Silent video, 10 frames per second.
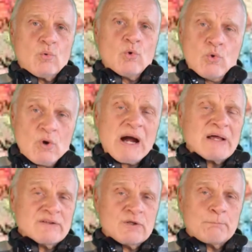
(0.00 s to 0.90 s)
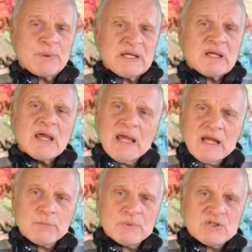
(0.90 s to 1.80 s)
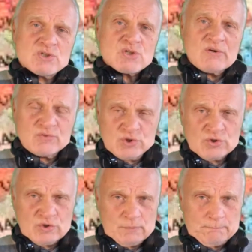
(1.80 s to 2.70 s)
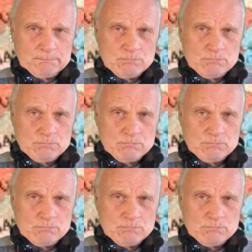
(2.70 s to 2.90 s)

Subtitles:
Who are the big enemies of Europe?